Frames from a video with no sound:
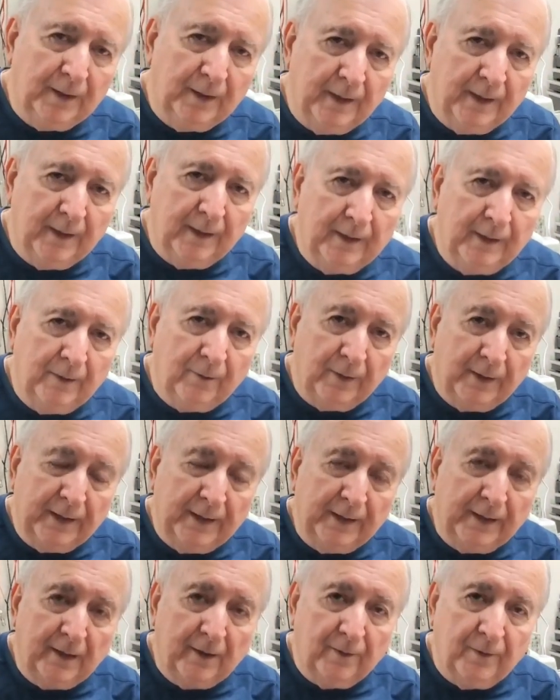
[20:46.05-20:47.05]
and you know,
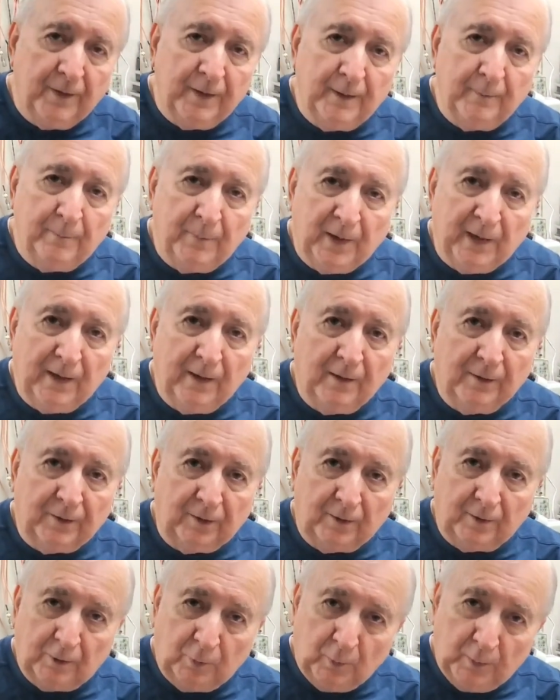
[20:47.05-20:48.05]
each of the pairs
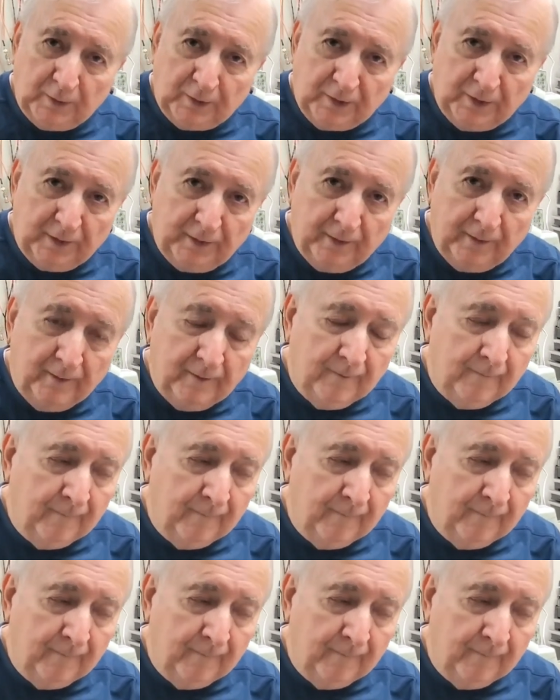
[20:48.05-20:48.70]
are twisted.